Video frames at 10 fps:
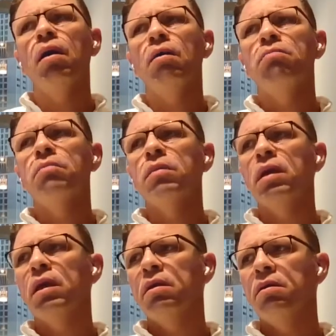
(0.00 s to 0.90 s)

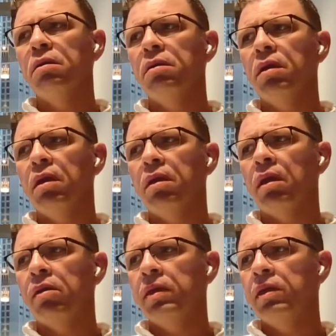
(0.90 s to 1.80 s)
Um,
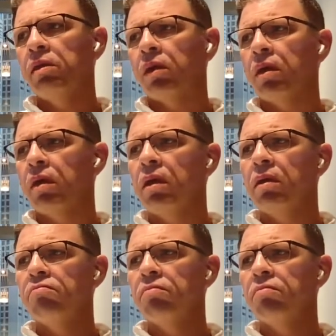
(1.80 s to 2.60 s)
I mean, look,